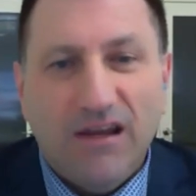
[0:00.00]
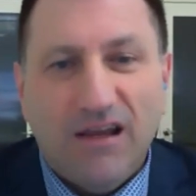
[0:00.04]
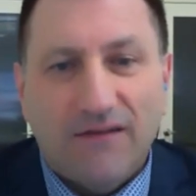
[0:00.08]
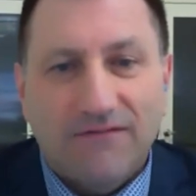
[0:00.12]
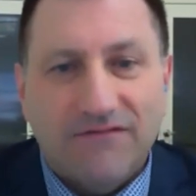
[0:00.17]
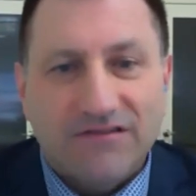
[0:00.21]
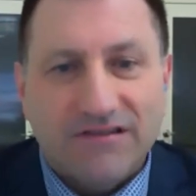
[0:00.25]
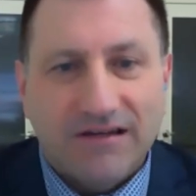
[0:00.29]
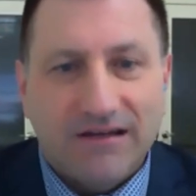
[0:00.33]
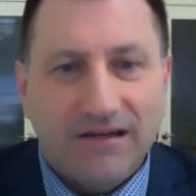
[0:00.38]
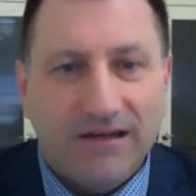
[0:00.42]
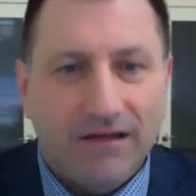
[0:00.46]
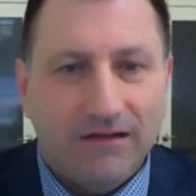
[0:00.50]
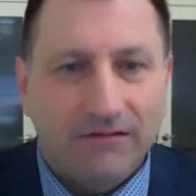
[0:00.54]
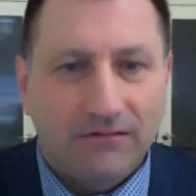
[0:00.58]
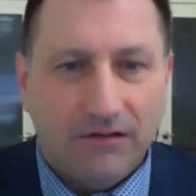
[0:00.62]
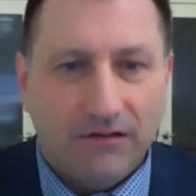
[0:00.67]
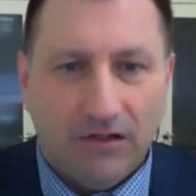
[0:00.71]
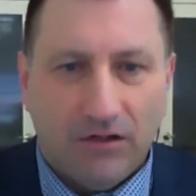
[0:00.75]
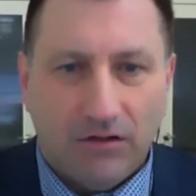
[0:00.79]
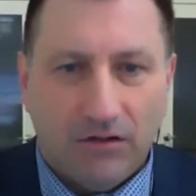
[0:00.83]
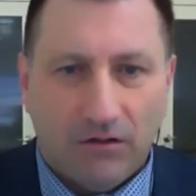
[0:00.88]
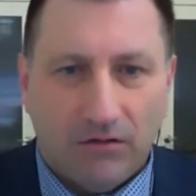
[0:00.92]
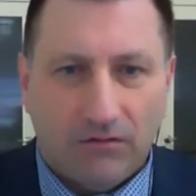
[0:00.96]
have
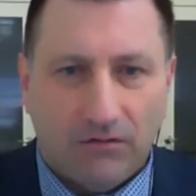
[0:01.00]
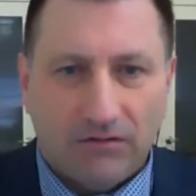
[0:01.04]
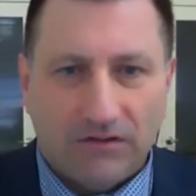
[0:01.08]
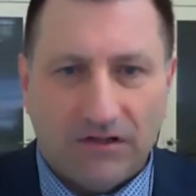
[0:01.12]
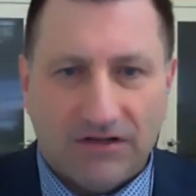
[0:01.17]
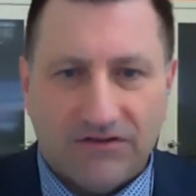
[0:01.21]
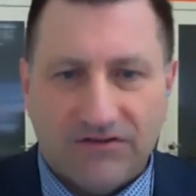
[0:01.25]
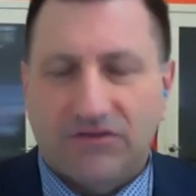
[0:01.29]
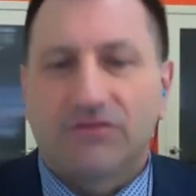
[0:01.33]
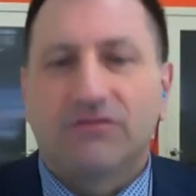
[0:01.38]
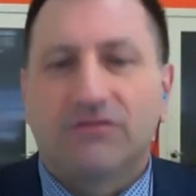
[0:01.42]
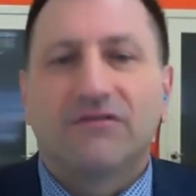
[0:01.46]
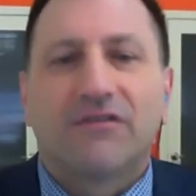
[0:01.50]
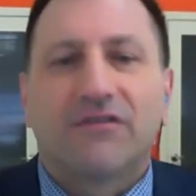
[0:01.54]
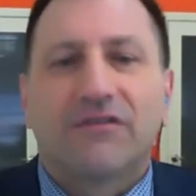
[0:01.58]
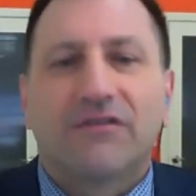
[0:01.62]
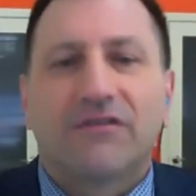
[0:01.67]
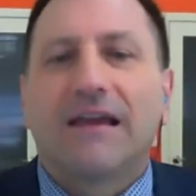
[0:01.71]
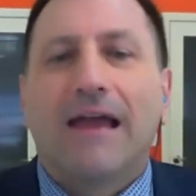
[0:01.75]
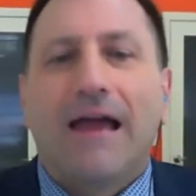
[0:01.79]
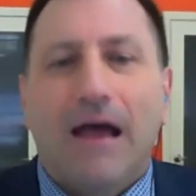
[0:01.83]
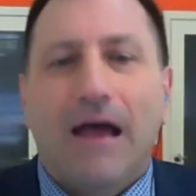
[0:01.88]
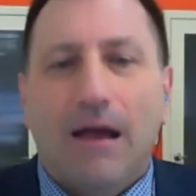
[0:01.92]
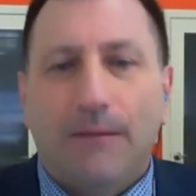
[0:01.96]
seen, a certain
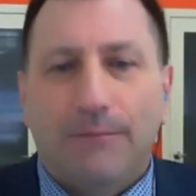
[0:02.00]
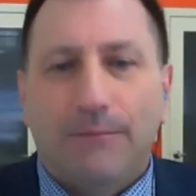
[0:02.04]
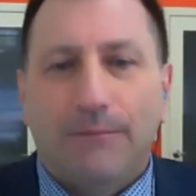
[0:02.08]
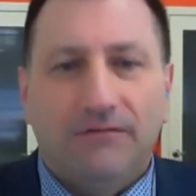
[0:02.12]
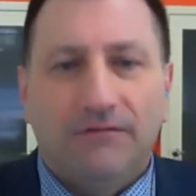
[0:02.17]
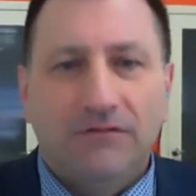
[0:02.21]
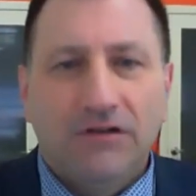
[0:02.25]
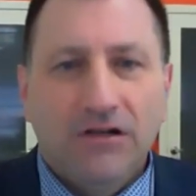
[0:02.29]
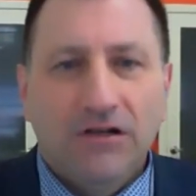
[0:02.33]
thing happen.